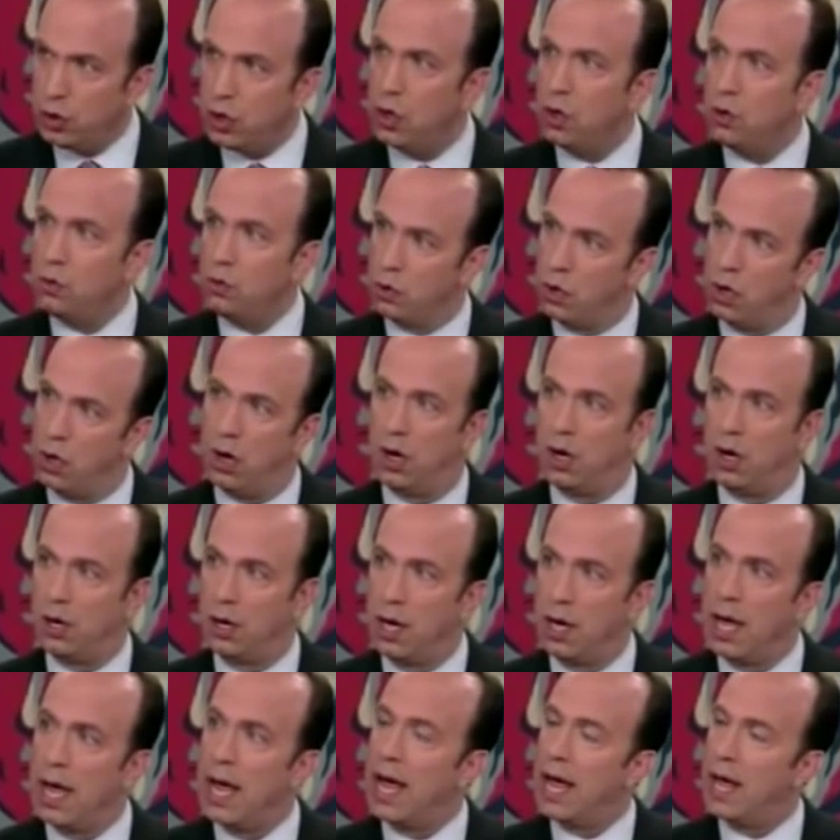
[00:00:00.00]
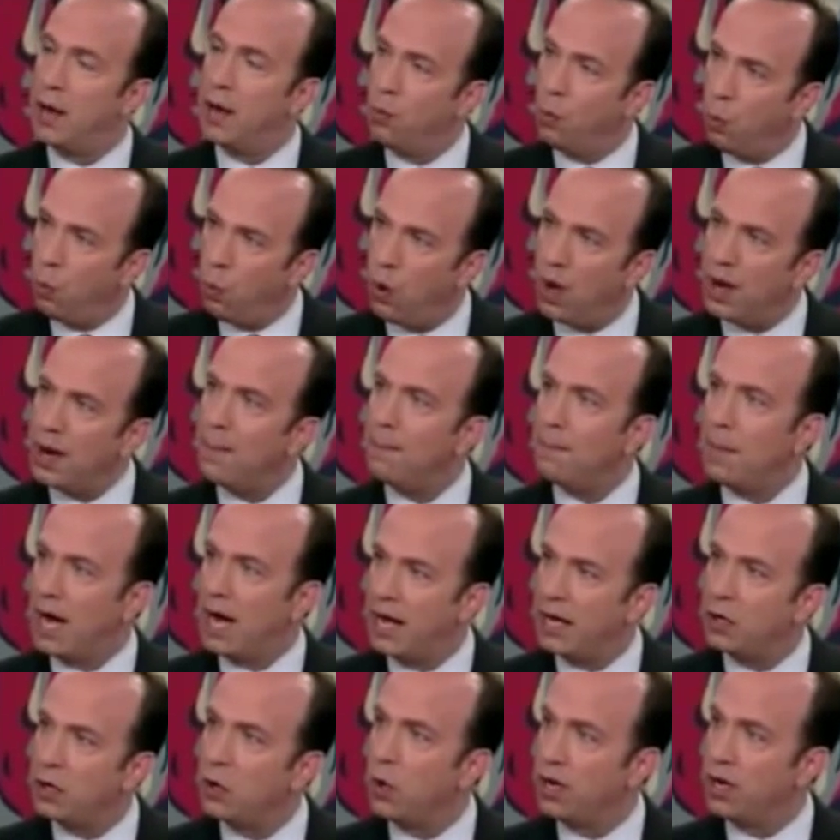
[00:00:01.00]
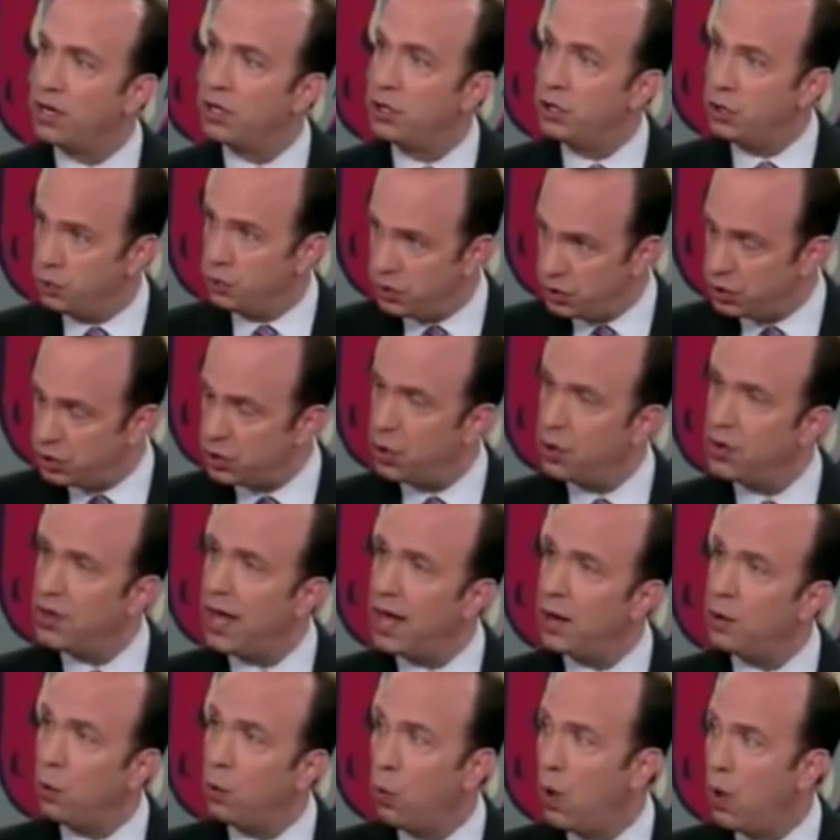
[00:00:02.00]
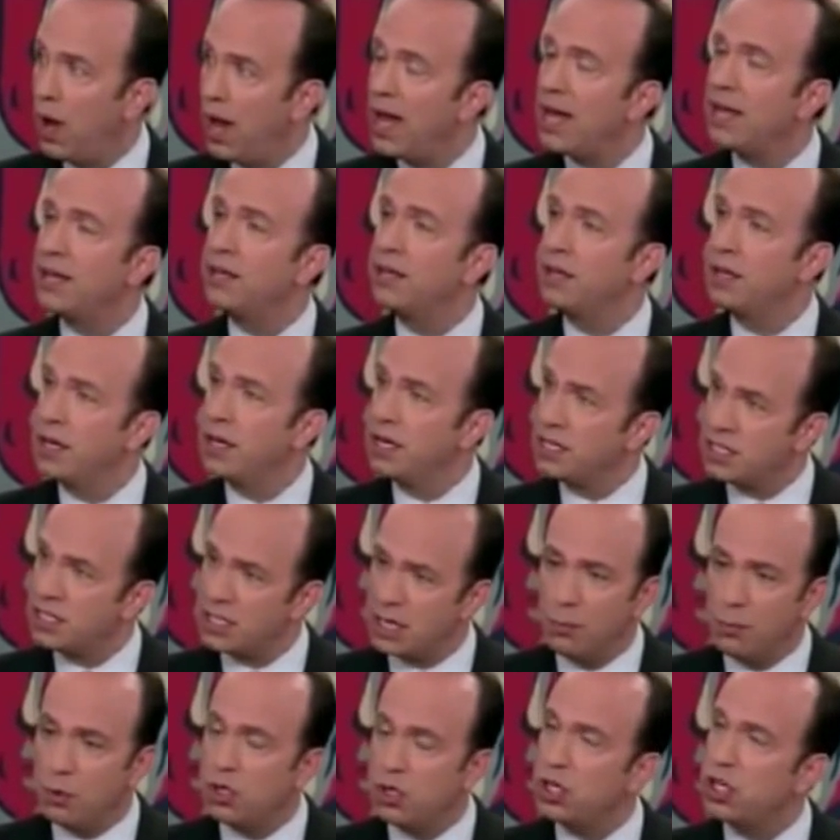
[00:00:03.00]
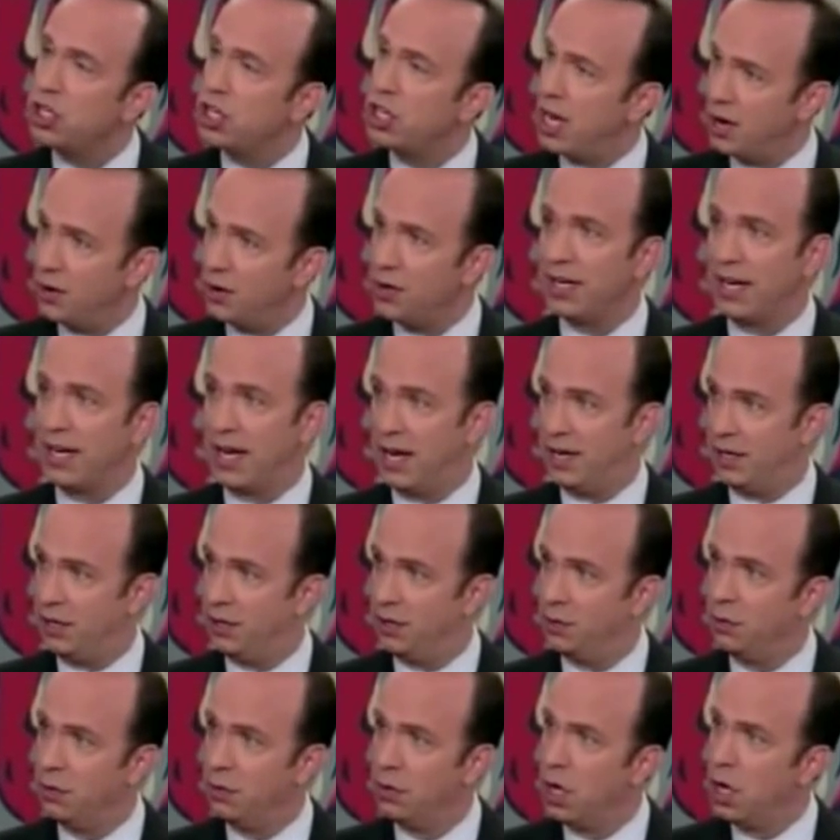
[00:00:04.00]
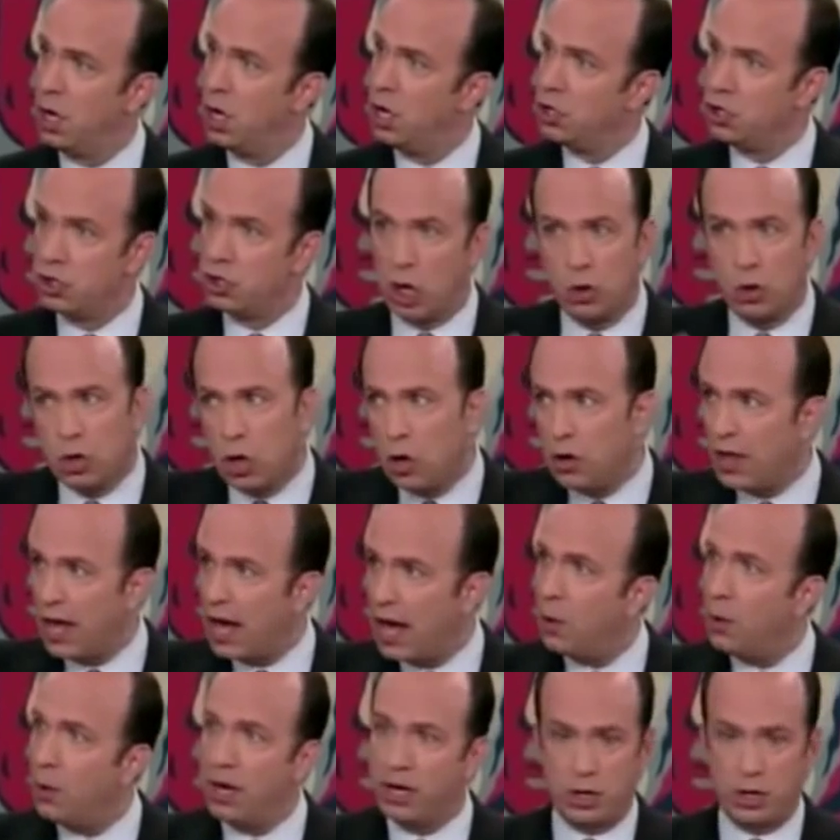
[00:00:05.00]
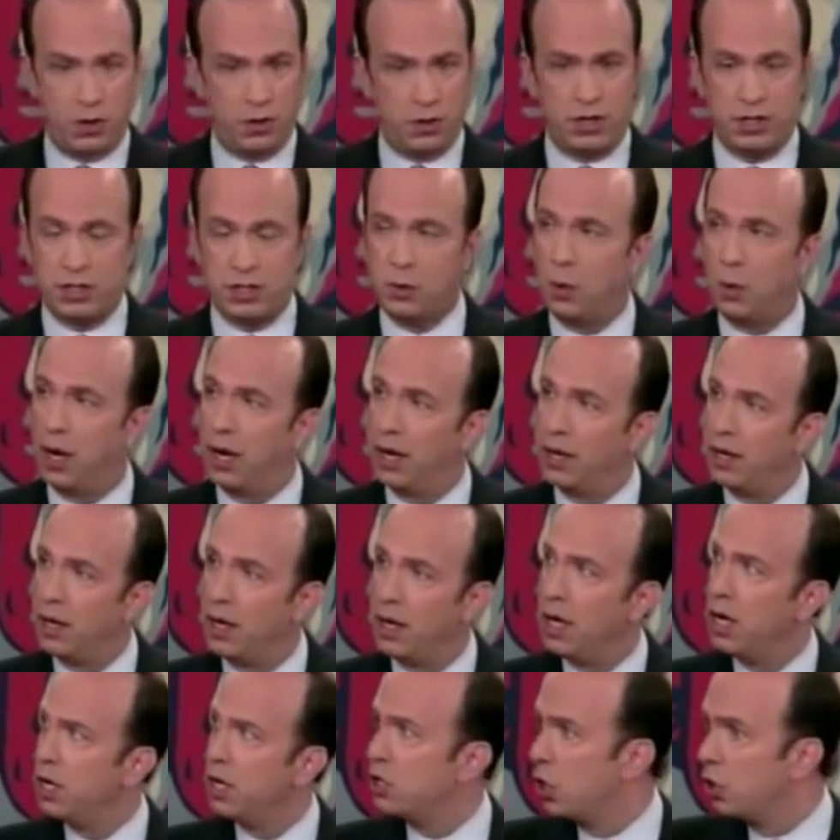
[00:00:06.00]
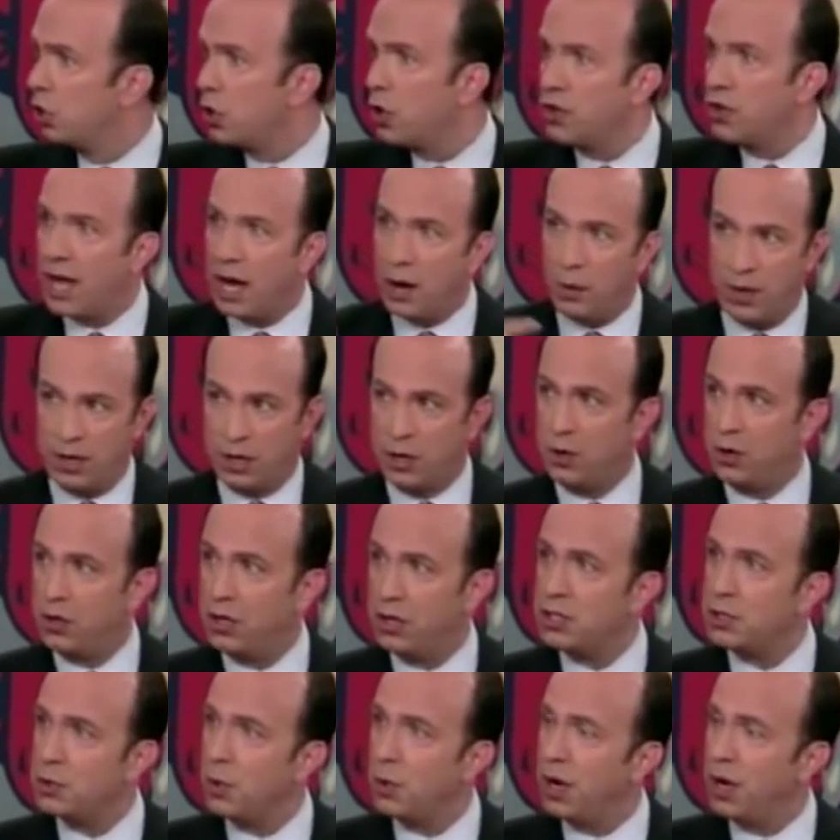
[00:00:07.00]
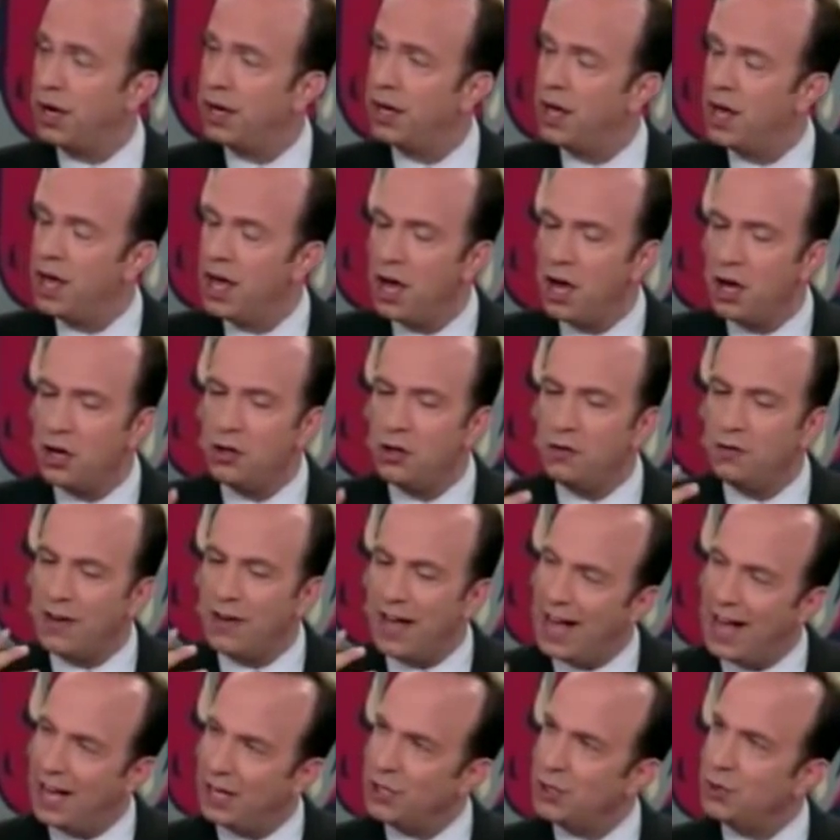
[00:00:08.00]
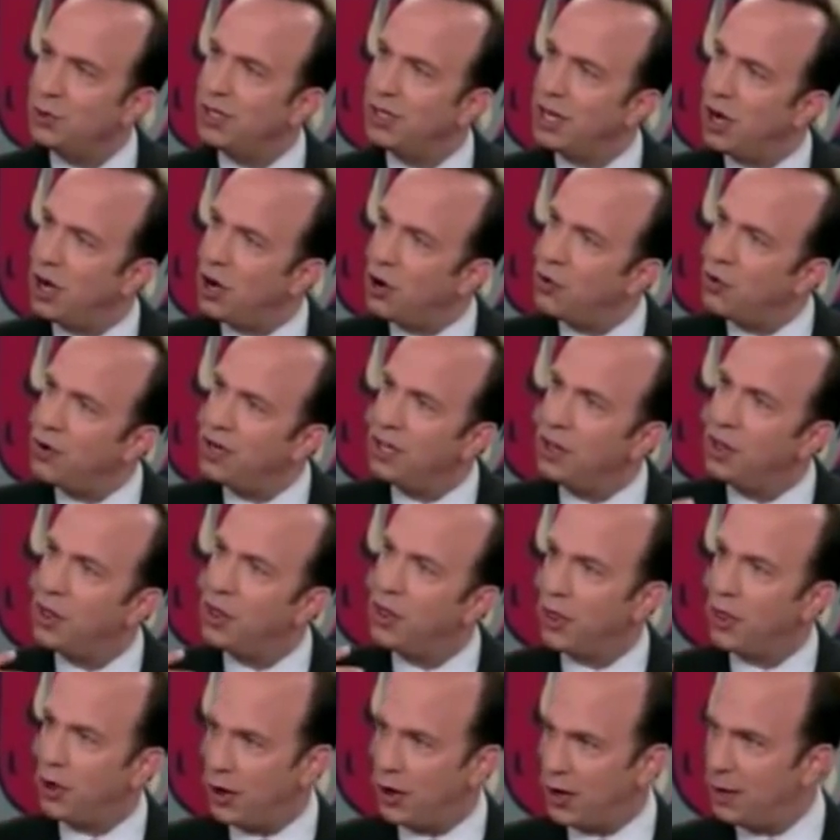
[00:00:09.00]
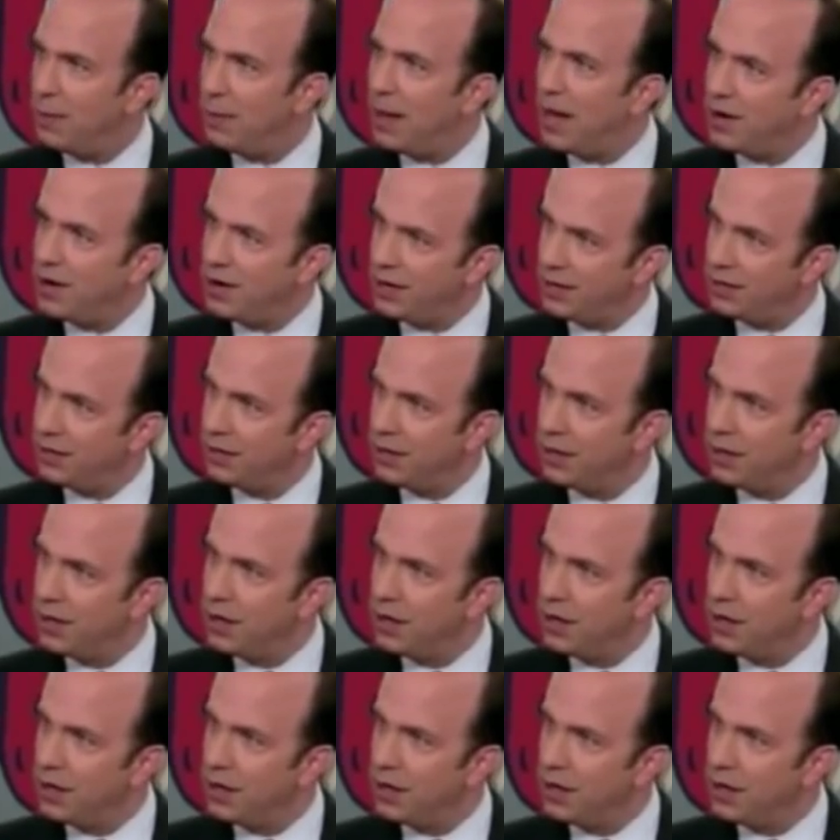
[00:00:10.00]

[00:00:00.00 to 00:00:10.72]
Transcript: could go wrong, and what am I going to do? So that when someone's shouting at you, don't go that way, go this way. Don't go that way, go this way, you've actually already thought about